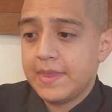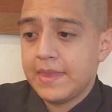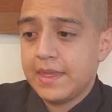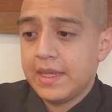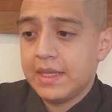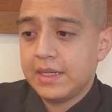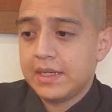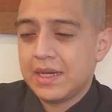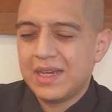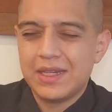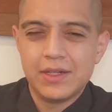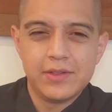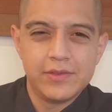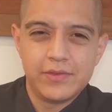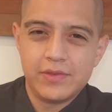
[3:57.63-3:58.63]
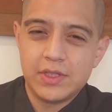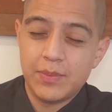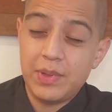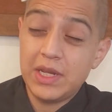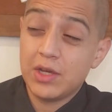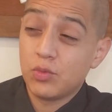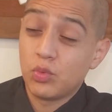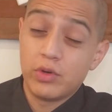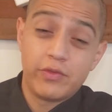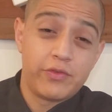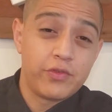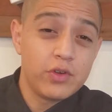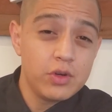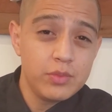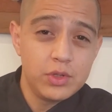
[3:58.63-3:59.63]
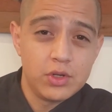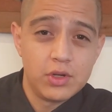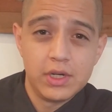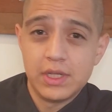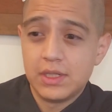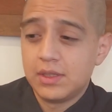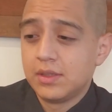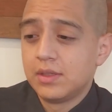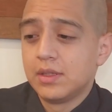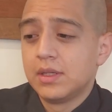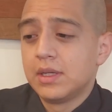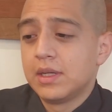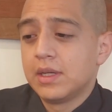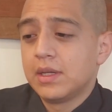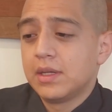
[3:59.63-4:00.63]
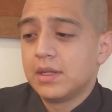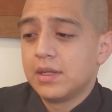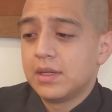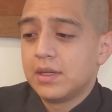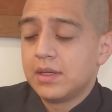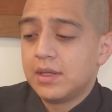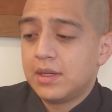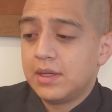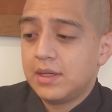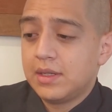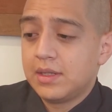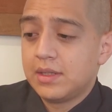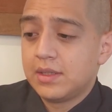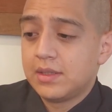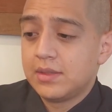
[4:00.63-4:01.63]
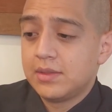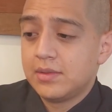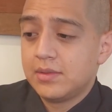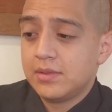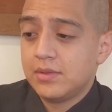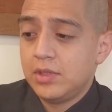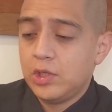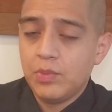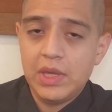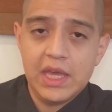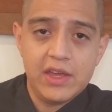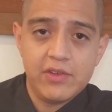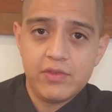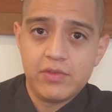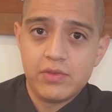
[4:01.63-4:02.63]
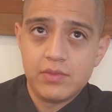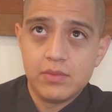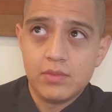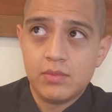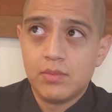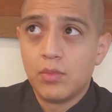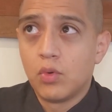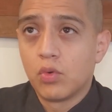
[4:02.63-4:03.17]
kind of, depending on what firm you're in, you may have more or